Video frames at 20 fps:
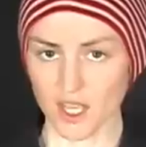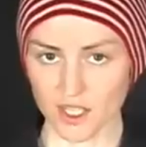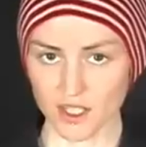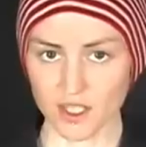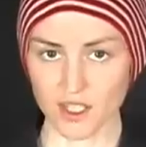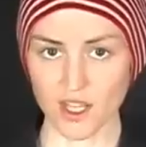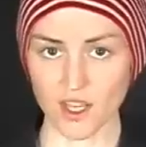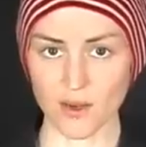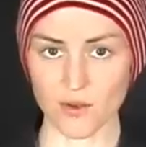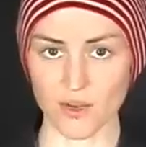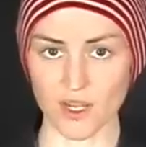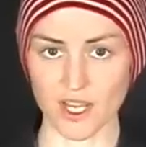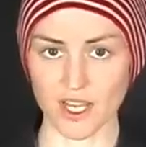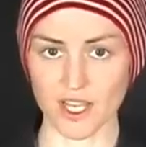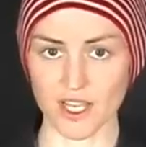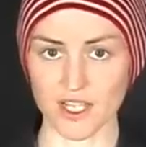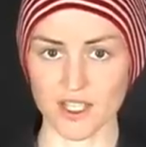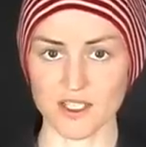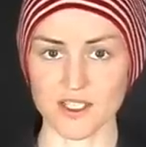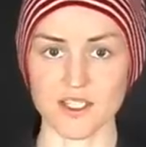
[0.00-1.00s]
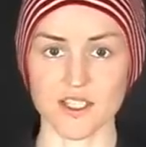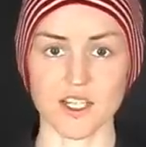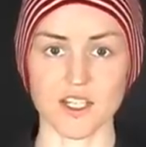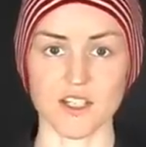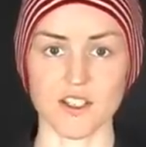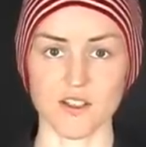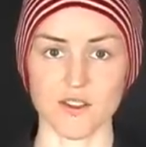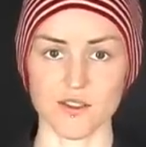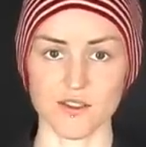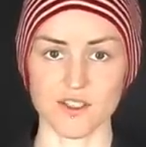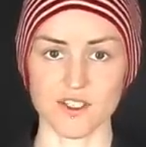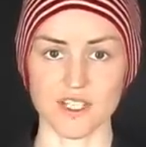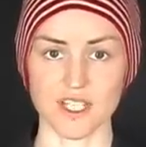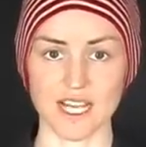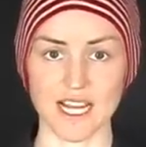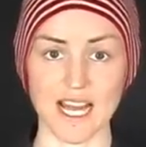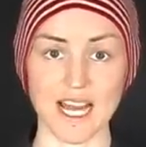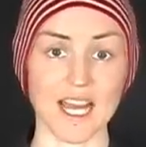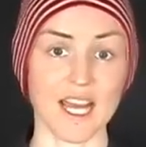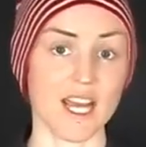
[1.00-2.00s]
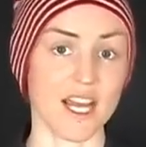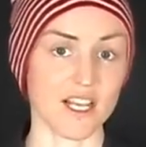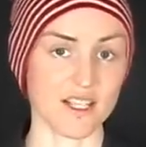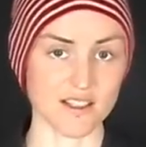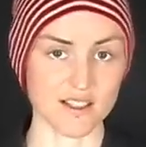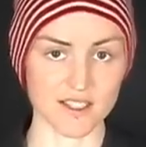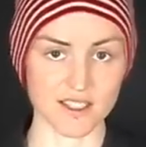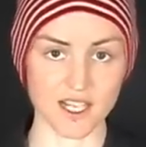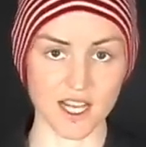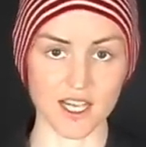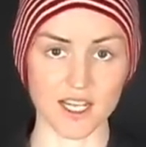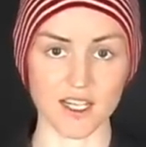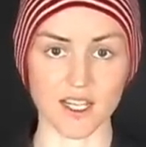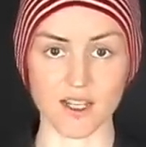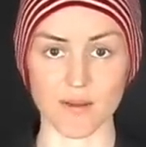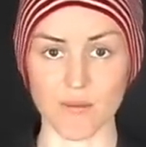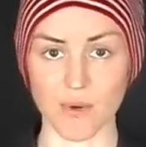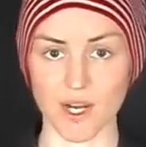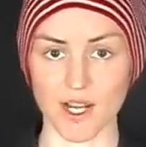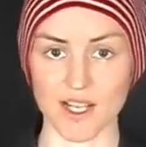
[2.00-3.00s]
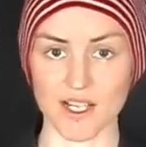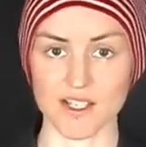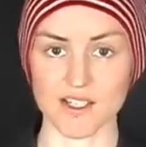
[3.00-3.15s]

Kia ora, in Stick News today, a study by a